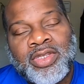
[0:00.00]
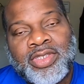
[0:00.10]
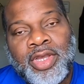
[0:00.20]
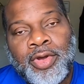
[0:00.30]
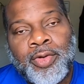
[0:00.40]

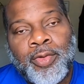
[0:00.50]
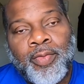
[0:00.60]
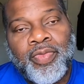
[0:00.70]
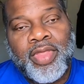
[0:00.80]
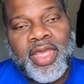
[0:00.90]

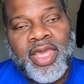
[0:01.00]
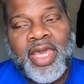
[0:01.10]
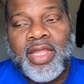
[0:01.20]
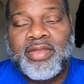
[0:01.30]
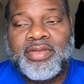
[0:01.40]
So
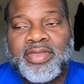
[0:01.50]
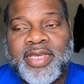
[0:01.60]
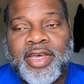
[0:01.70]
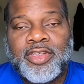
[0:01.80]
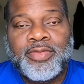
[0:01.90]
he
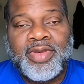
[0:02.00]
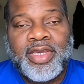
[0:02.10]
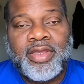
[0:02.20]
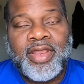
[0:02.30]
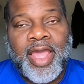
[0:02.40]
tells
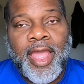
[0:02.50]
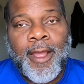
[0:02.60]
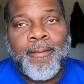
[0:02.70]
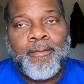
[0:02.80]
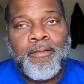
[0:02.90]
me
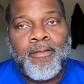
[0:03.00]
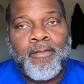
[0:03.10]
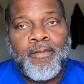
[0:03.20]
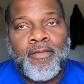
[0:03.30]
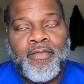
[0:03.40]

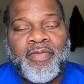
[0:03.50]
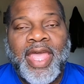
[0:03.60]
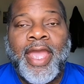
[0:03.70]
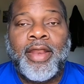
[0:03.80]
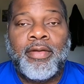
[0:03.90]

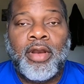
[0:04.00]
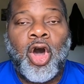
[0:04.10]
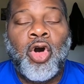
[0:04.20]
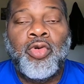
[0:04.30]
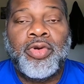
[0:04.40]
that
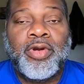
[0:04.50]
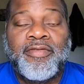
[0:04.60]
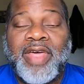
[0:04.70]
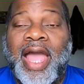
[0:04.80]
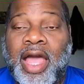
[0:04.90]
owner
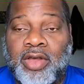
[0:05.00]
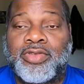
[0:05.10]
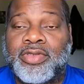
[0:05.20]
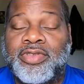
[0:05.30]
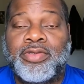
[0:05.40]
of the
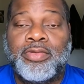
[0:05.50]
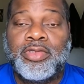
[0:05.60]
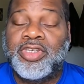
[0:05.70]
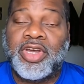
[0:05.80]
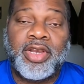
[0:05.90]
house
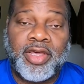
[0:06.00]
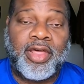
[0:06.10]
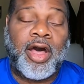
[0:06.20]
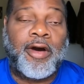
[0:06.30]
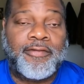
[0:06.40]
took
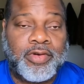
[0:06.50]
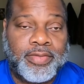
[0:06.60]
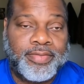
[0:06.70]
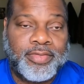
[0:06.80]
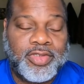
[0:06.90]
another offer.
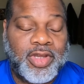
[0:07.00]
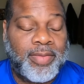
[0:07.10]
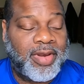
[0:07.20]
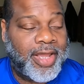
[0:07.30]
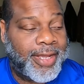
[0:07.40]
So
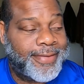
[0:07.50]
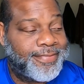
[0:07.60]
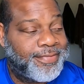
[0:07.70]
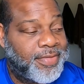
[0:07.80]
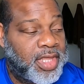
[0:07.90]
I'm like,
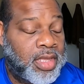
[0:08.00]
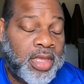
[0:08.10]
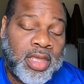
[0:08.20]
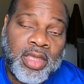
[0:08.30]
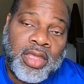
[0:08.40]

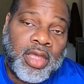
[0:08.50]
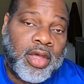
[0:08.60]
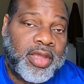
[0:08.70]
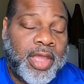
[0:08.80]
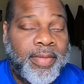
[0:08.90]

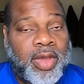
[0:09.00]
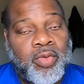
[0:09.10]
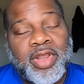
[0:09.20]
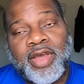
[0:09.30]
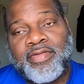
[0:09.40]
okay, man,
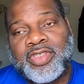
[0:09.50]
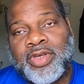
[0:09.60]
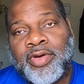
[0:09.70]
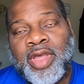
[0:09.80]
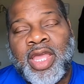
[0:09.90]
whatever.
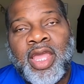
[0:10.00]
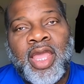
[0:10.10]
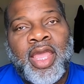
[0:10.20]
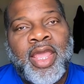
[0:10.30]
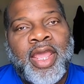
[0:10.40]
So
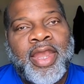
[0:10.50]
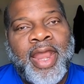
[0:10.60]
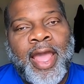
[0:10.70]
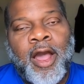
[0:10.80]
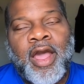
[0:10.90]

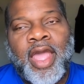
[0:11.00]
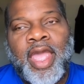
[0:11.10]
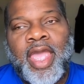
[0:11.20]
now,